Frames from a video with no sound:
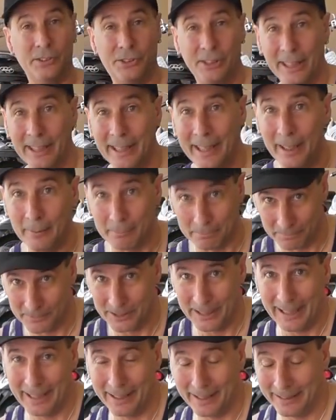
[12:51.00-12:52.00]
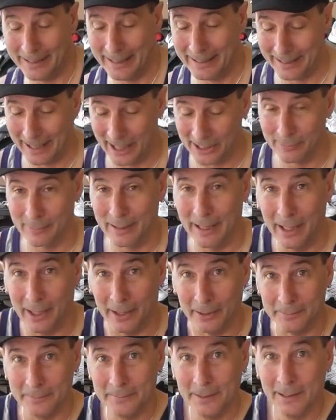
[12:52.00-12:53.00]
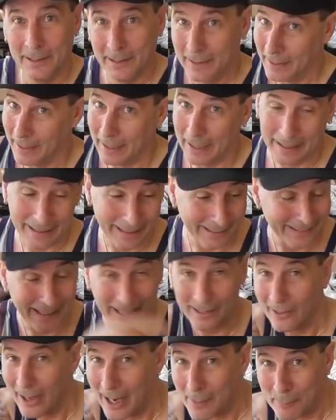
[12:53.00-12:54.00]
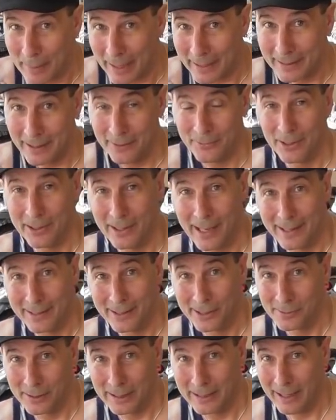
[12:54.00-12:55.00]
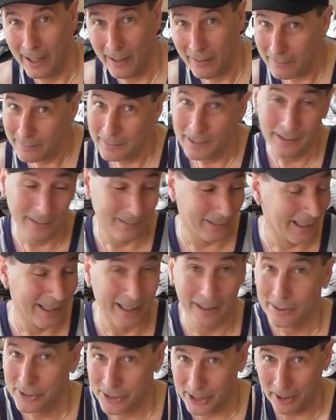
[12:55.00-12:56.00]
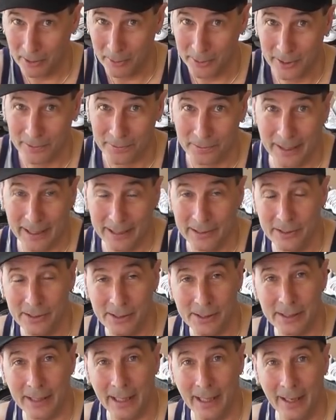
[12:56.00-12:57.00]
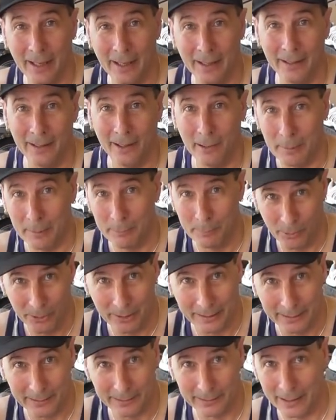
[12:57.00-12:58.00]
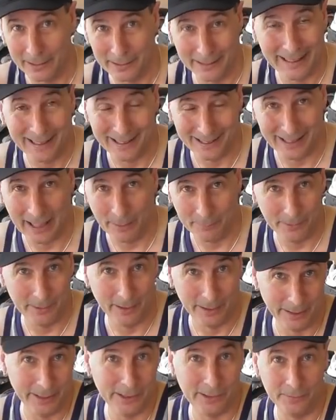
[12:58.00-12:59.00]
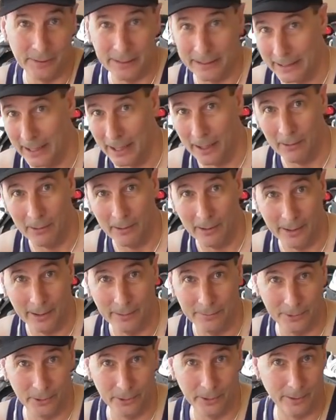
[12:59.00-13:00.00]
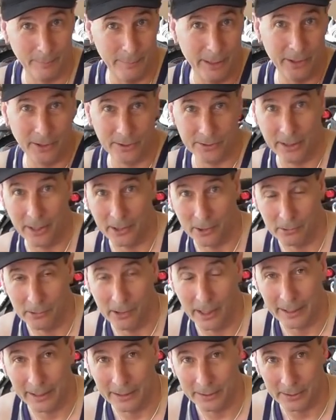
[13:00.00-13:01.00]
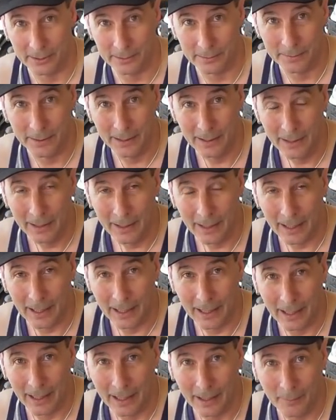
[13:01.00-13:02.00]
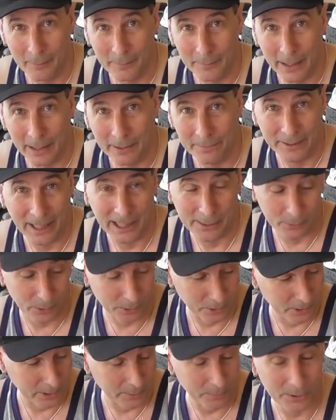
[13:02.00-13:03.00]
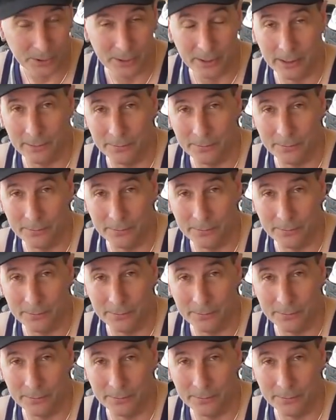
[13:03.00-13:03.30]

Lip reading: check it out. Check out the details below. Hit that like button if you like this video. Share it with your friends. I'll be putting links up to this video on a few of the motorcycle riding sort of Facebook groups and a